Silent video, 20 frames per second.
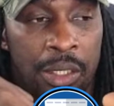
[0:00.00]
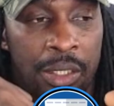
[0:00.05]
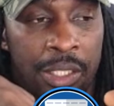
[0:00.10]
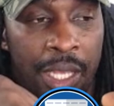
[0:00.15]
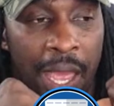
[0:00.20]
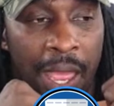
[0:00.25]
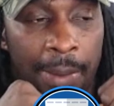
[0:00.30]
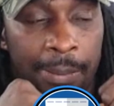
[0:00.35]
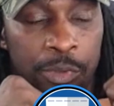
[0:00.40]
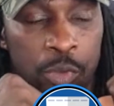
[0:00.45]

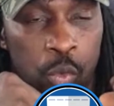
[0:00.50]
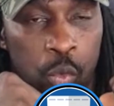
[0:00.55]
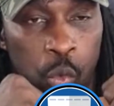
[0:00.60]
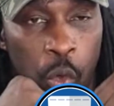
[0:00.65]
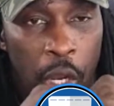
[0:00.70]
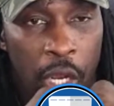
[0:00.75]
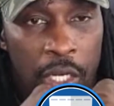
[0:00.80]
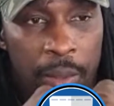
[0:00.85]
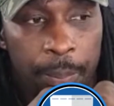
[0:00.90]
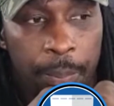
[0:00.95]
times
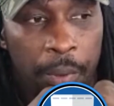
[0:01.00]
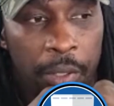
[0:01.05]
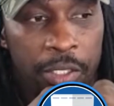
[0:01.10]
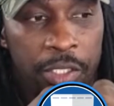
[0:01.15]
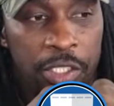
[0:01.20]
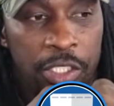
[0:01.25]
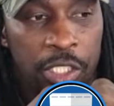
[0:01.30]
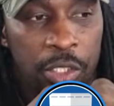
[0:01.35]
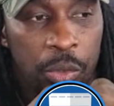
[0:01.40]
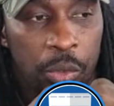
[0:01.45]

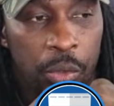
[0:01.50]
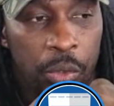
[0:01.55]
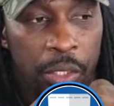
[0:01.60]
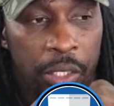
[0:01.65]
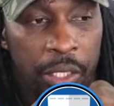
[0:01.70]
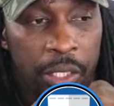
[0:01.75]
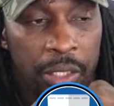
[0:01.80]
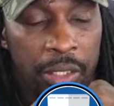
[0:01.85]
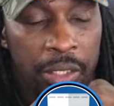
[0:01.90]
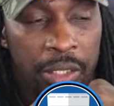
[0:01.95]

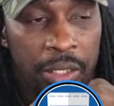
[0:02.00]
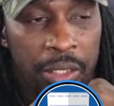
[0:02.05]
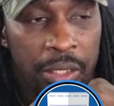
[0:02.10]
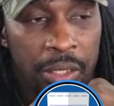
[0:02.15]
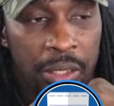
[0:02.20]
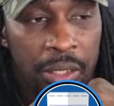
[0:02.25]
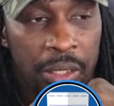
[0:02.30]
1.08.